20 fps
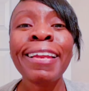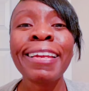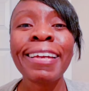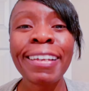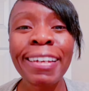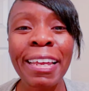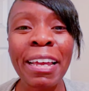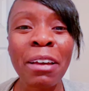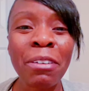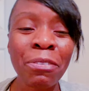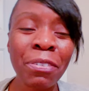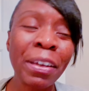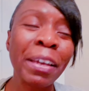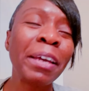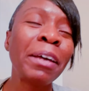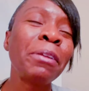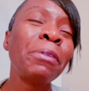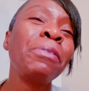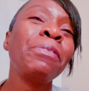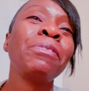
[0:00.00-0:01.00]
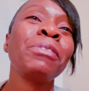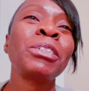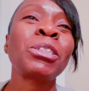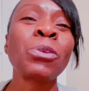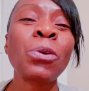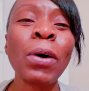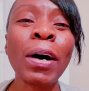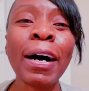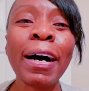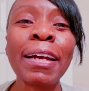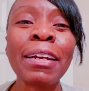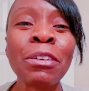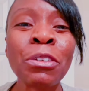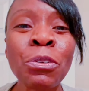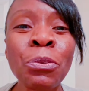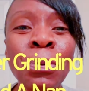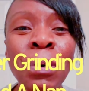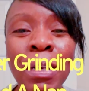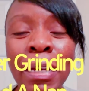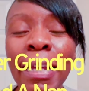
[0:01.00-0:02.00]
Glam Fam squad, if
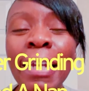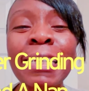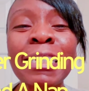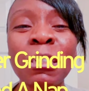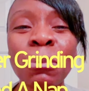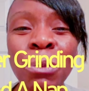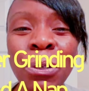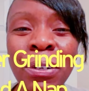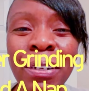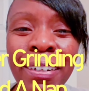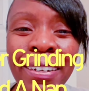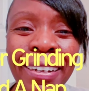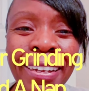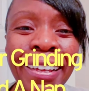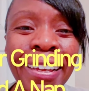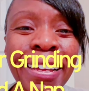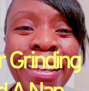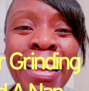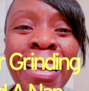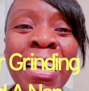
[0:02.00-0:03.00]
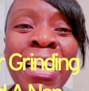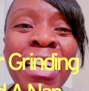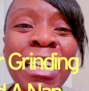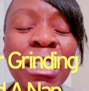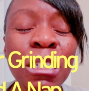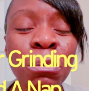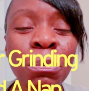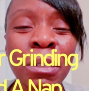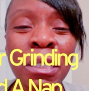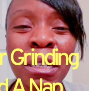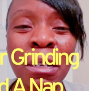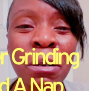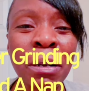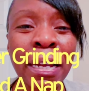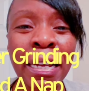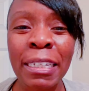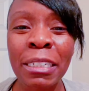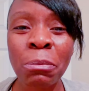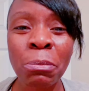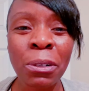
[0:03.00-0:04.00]
you want an expert, okay? There's plenty of
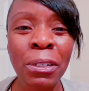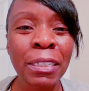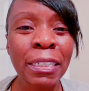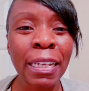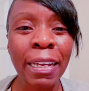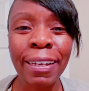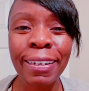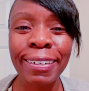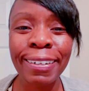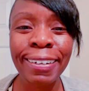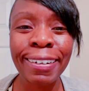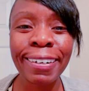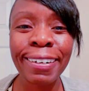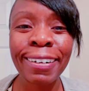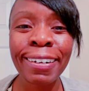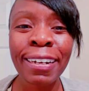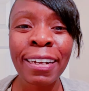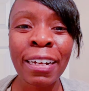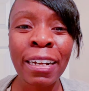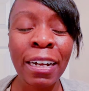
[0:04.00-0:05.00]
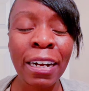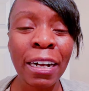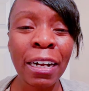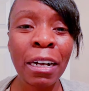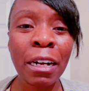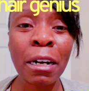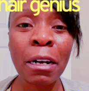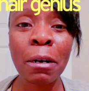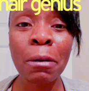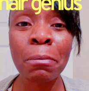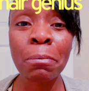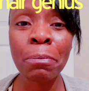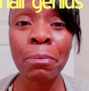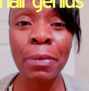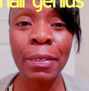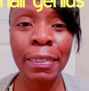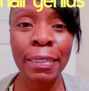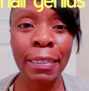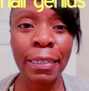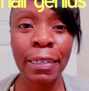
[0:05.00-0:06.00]
experts out there.
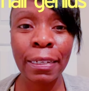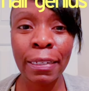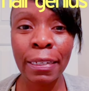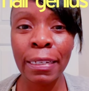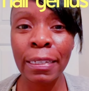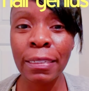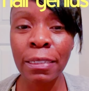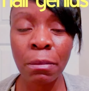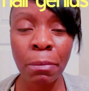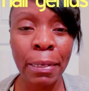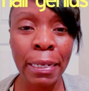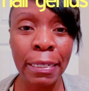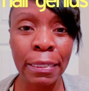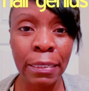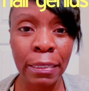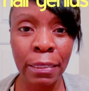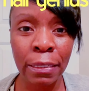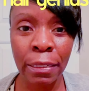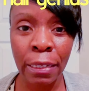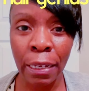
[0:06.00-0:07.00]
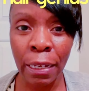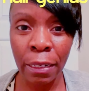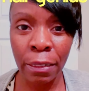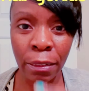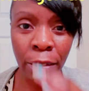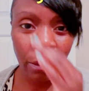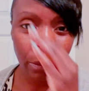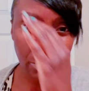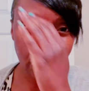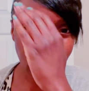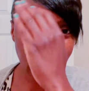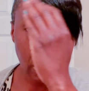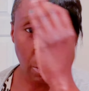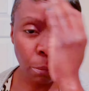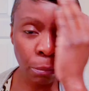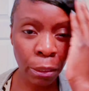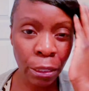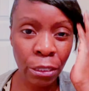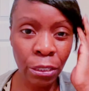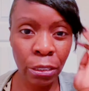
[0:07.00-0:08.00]
But yeah, he's amazing. I learned so
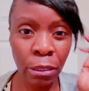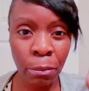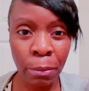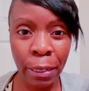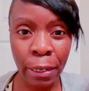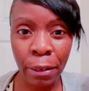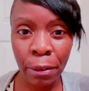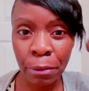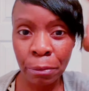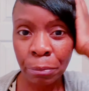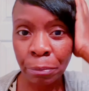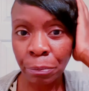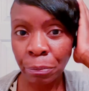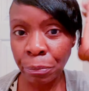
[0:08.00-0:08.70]
much about